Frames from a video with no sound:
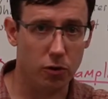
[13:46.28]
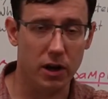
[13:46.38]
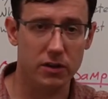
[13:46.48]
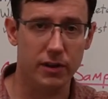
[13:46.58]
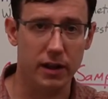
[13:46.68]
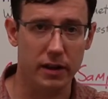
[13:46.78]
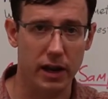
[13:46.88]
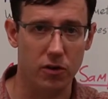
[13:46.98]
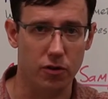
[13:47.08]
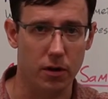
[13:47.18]

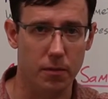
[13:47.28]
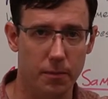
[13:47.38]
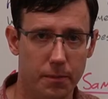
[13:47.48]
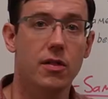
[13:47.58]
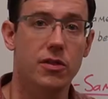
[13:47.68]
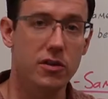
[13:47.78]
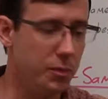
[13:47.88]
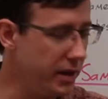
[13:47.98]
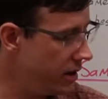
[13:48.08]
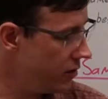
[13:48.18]
cross-validation. This
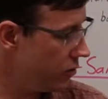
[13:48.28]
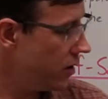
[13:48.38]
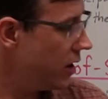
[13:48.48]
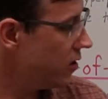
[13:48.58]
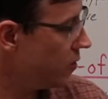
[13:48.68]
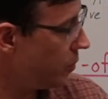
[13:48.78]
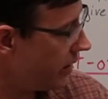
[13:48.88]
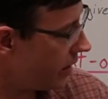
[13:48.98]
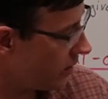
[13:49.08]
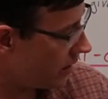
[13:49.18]
means
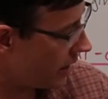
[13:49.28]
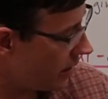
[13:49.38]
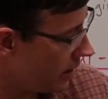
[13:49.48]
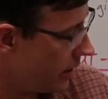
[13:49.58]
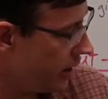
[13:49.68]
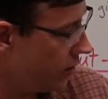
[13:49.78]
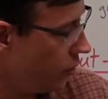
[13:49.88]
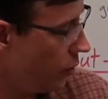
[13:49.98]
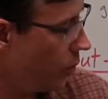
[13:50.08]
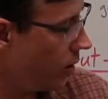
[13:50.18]
splitting the data
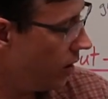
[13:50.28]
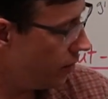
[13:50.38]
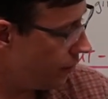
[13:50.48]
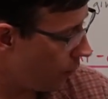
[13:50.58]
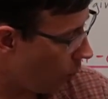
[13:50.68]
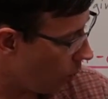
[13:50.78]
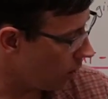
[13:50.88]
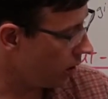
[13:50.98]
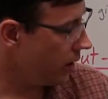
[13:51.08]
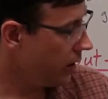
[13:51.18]
into
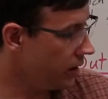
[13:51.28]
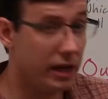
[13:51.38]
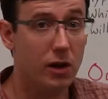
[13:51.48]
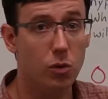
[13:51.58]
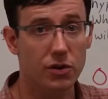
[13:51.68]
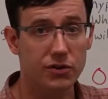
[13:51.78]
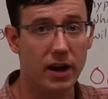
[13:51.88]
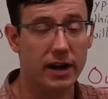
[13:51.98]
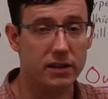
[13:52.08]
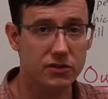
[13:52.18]
four equal
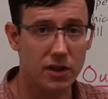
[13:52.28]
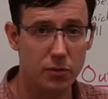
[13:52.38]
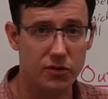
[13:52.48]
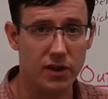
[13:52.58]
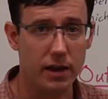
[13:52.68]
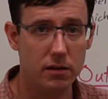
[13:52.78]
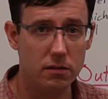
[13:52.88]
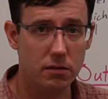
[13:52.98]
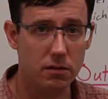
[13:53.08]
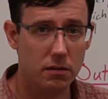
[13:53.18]
size
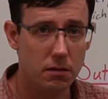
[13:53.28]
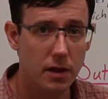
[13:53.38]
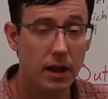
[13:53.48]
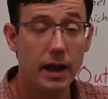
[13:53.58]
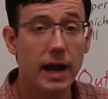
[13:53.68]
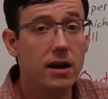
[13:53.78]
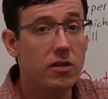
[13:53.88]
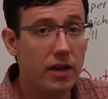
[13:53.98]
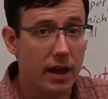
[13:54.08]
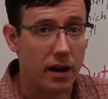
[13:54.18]
subsets, and
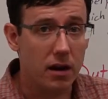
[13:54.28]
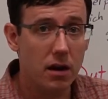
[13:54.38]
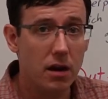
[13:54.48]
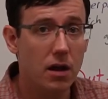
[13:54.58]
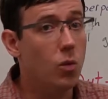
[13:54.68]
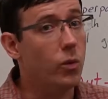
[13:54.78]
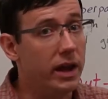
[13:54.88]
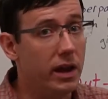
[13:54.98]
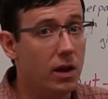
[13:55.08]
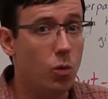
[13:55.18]
then
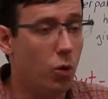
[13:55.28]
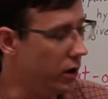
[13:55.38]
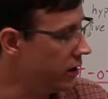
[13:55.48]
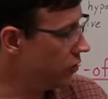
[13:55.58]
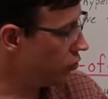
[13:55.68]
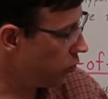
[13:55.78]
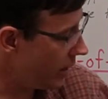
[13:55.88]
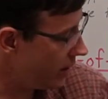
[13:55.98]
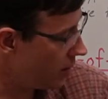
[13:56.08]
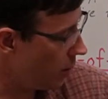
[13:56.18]
we would
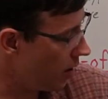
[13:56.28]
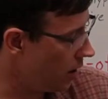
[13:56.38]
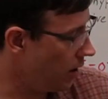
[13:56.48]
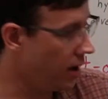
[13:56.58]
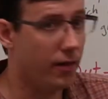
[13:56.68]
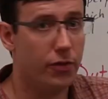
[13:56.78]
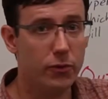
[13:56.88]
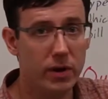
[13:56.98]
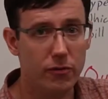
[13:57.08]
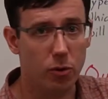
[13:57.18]
train the model on
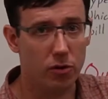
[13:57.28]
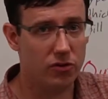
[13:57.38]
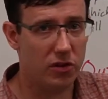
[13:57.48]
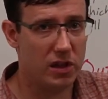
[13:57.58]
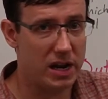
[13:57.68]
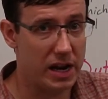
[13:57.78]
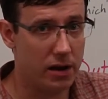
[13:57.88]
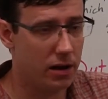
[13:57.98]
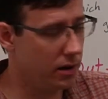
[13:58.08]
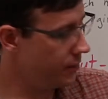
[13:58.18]
three-fourths of the
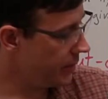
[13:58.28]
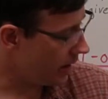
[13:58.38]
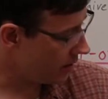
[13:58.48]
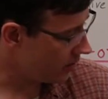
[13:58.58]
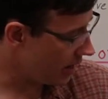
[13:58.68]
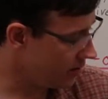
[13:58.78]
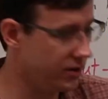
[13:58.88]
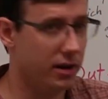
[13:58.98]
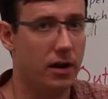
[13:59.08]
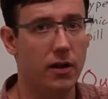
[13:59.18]
data and test
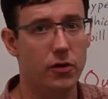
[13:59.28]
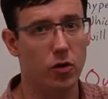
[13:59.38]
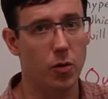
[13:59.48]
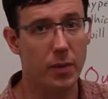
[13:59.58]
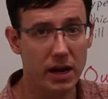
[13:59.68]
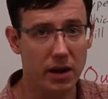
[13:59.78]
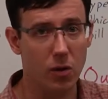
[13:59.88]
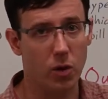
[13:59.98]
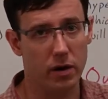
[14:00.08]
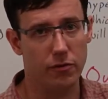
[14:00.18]
it on the
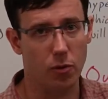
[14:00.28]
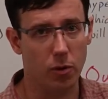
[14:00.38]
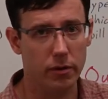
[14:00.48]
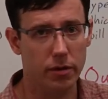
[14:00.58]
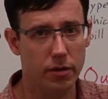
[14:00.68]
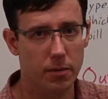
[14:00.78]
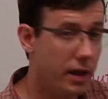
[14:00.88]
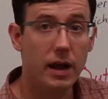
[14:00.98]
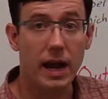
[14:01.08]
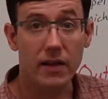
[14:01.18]
remaining one-fourth,
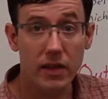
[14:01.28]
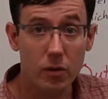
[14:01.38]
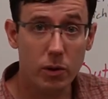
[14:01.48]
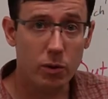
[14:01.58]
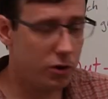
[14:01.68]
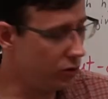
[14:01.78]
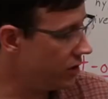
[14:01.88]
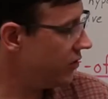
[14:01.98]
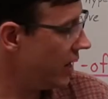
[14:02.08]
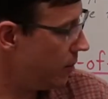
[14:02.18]
and then we would do the
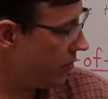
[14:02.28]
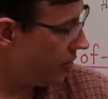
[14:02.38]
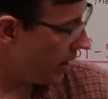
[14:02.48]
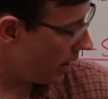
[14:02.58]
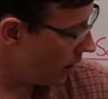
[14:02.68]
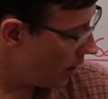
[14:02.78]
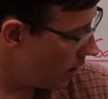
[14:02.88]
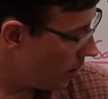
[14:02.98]
same thing,